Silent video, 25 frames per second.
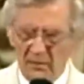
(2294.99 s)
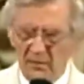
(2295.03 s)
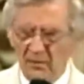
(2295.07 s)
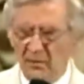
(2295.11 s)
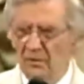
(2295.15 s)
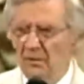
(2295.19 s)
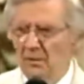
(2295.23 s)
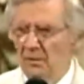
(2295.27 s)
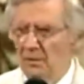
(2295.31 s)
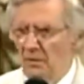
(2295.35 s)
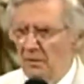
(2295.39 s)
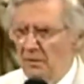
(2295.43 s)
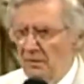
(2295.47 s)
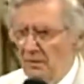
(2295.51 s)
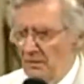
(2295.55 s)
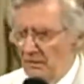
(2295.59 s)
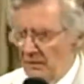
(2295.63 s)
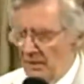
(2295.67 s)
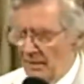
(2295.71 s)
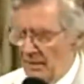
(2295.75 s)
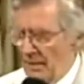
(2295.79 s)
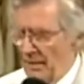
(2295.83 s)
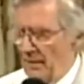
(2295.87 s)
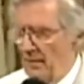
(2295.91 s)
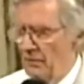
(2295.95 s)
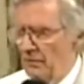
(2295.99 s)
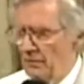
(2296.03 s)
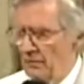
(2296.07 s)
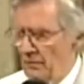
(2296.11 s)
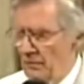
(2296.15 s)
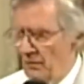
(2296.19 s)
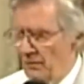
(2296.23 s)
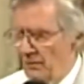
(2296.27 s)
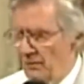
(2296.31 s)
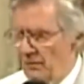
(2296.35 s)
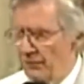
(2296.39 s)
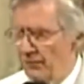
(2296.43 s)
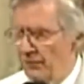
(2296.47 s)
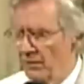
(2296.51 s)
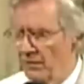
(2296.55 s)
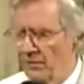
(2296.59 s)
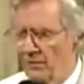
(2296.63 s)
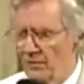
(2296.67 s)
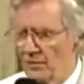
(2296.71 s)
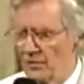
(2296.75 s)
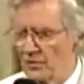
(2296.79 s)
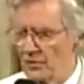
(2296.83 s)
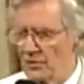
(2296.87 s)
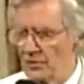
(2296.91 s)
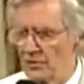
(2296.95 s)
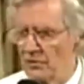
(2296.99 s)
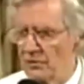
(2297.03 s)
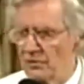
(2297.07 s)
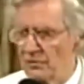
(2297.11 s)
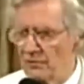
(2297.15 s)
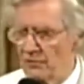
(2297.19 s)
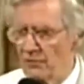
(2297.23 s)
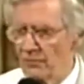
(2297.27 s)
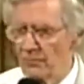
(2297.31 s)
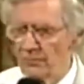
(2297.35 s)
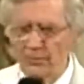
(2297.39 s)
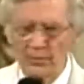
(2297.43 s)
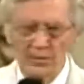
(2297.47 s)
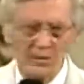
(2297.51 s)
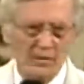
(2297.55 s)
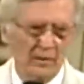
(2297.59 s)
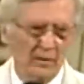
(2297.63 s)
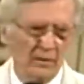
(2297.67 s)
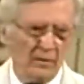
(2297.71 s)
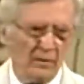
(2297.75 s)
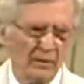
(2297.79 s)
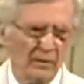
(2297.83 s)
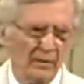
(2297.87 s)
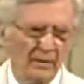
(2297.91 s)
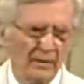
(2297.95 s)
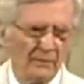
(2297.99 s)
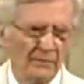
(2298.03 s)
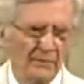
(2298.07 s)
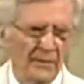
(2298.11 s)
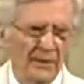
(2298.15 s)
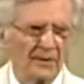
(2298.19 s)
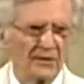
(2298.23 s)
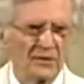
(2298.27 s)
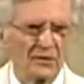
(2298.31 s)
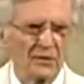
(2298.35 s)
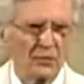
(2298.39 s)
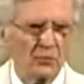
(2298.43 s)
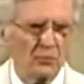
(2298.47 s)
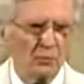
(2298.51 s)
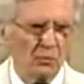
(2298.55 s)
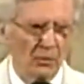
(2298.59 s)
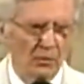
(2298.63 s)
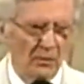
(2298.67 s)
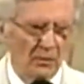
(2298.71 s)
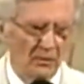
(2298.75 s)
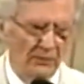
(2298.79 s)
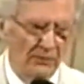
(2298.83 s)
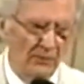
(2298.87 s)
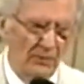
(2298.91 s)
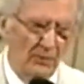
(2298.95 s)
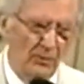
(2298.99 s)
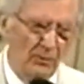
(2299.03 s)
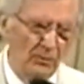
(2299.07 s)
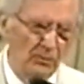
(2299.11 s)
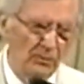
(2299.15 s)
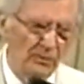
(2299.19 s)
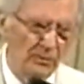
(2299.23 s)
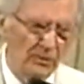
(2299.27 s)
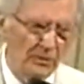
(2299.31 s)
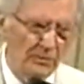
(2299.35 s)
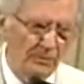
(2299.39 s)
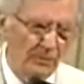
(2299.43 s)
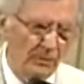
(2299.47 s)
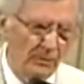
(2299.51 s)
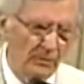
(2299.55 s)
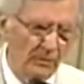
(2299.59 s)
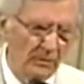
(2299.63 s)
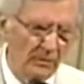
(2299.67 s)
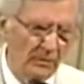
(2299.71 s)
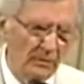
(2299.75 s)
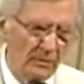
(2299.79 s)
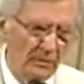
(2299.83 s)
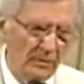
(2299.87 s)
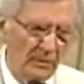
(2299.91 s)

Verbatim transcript: to the aisle to the front of this church for prayer. That's the work of the Holy Spirit.